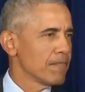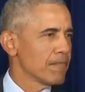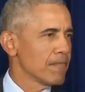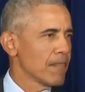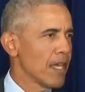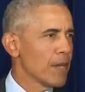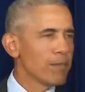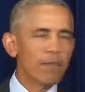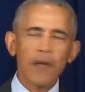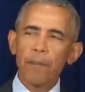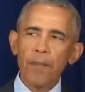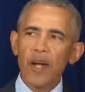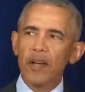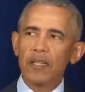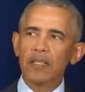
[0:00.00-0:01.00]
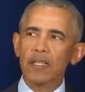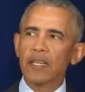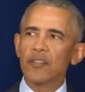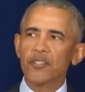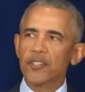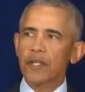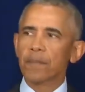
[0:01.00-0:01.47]
And American
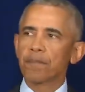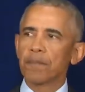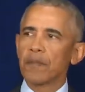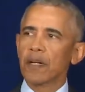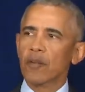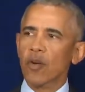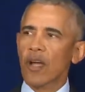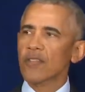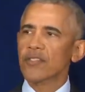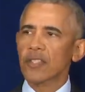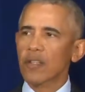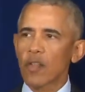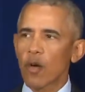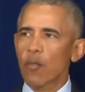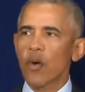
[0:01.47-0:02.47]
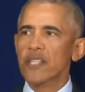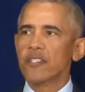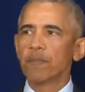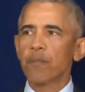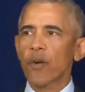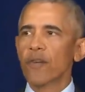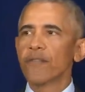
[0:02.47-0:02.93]
leadership across the globe
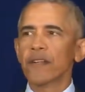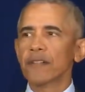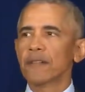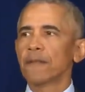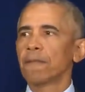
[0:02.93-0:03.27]
wasn't perfect.